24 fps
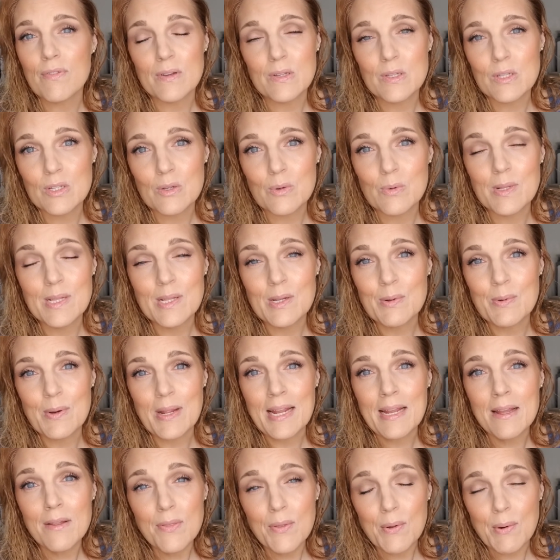so alone
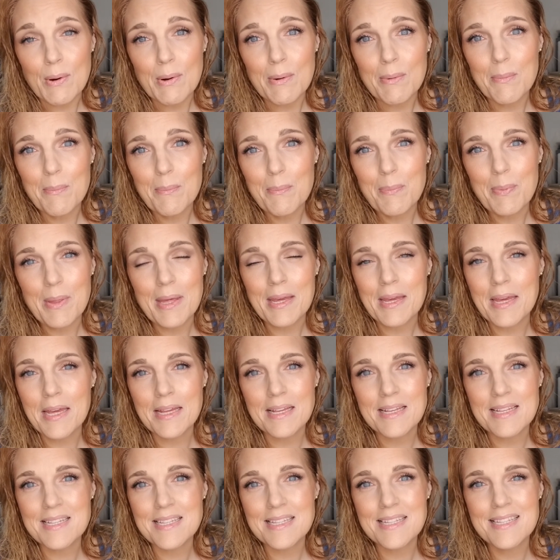either,
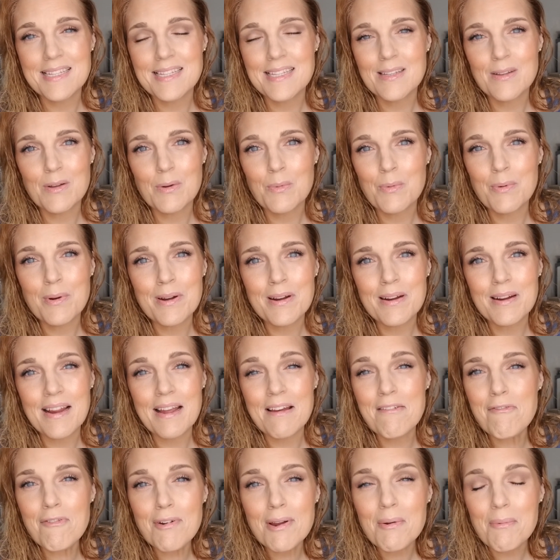because we're
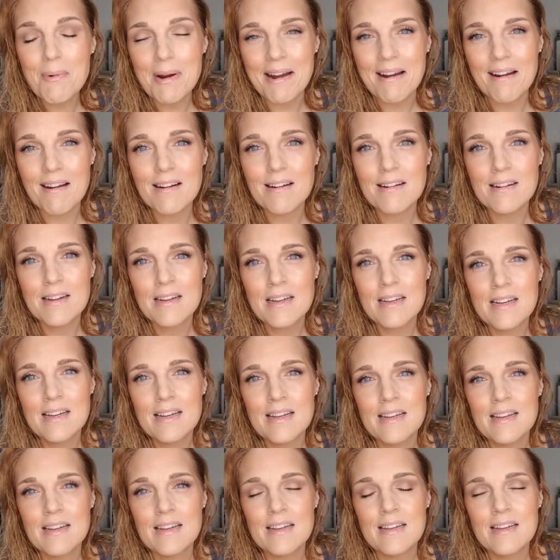everywhere,
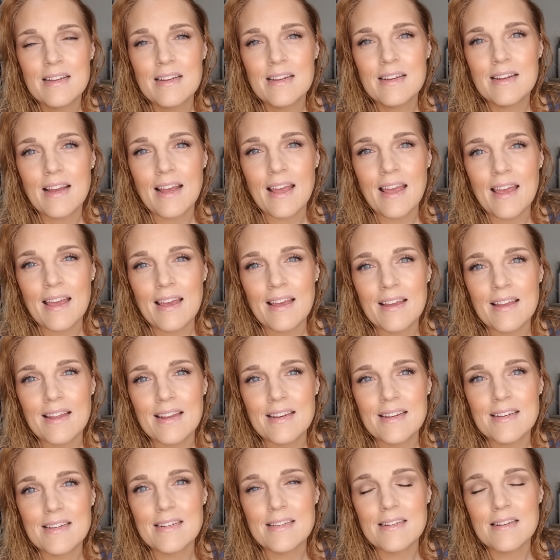and
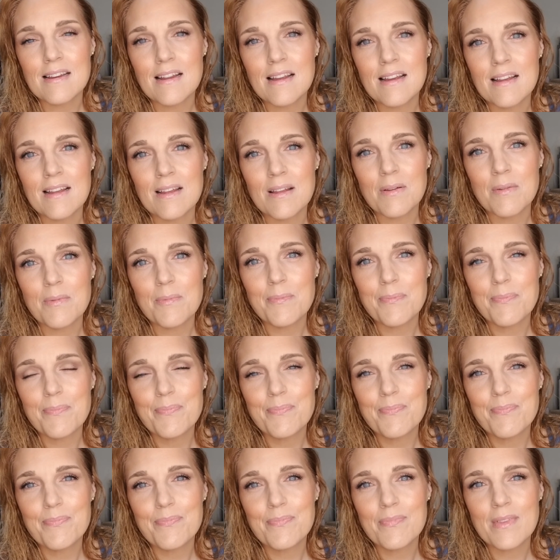
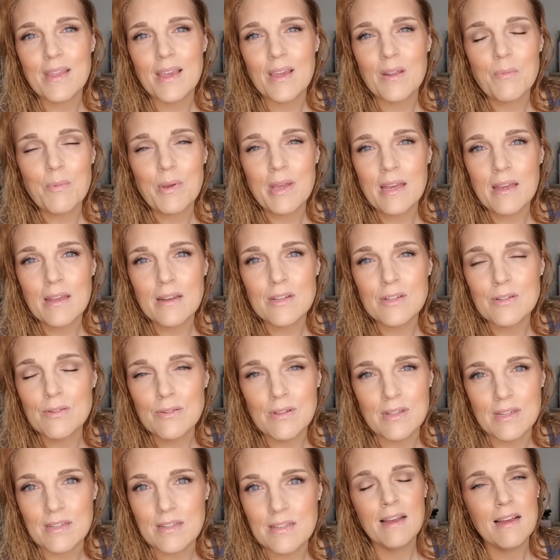we can do
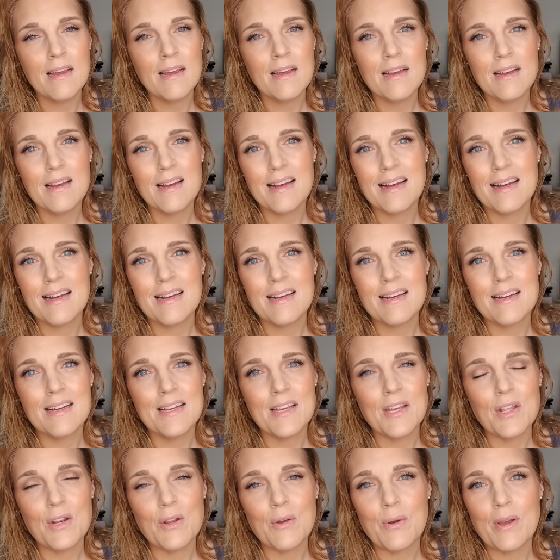this. You
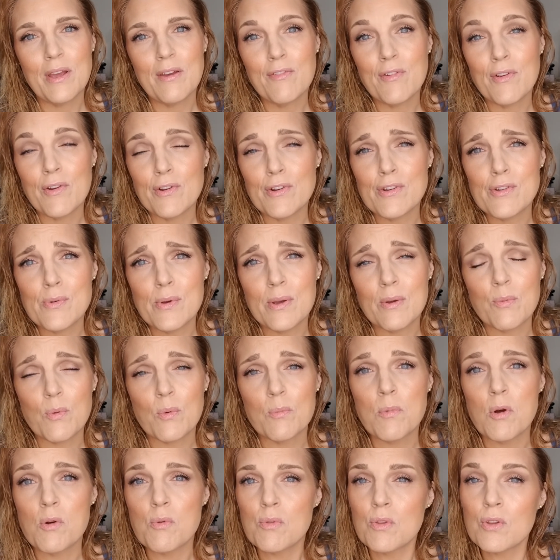know, if you're doing
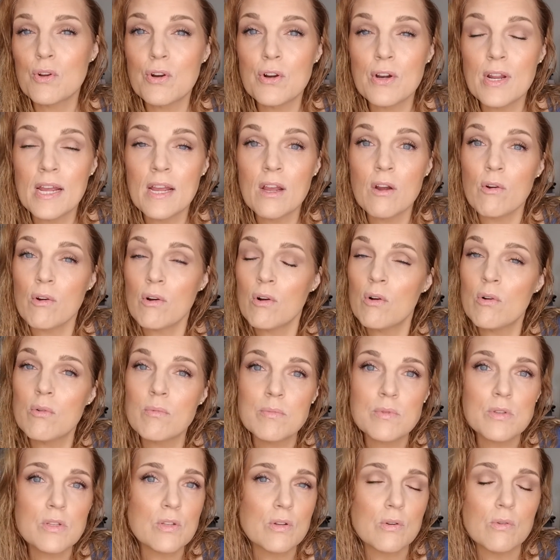remote learning or
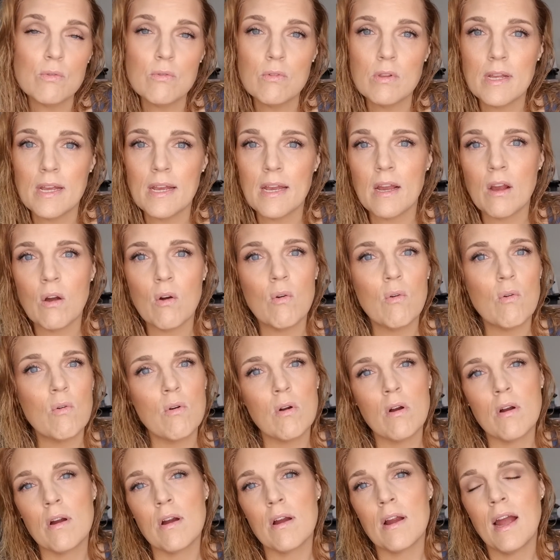homeschooling
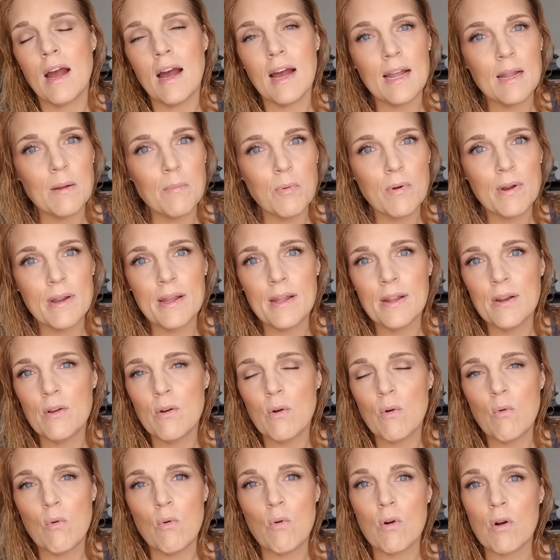or hybrid,
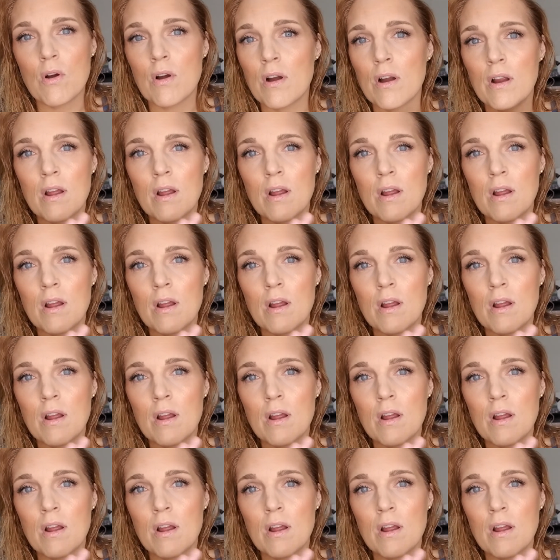or,